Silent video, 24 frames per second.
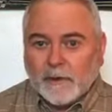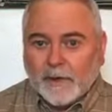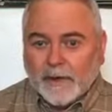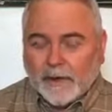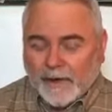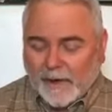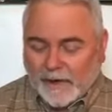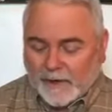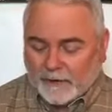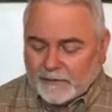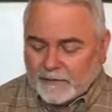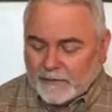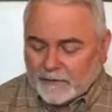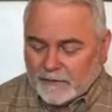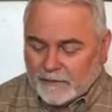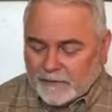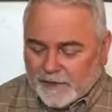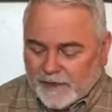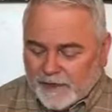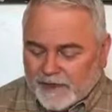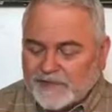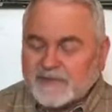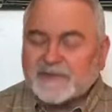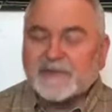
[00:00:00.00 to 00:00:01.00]
and
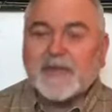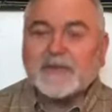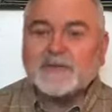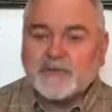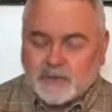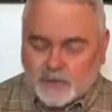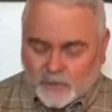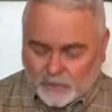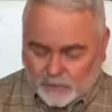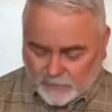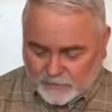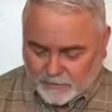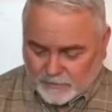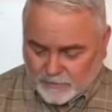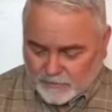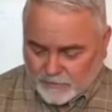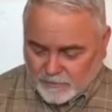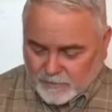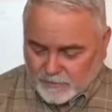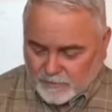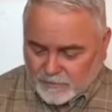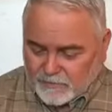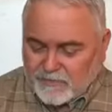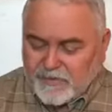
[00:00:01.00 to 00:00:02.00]
essential,
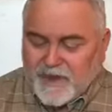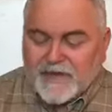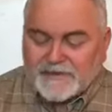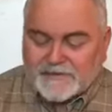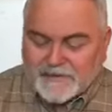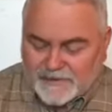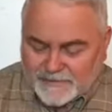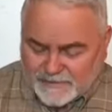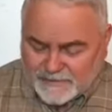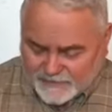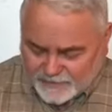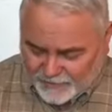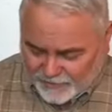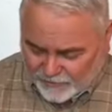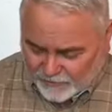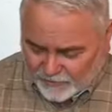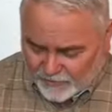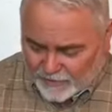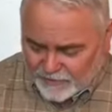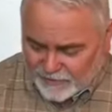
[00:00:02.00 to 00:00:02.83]
necessary.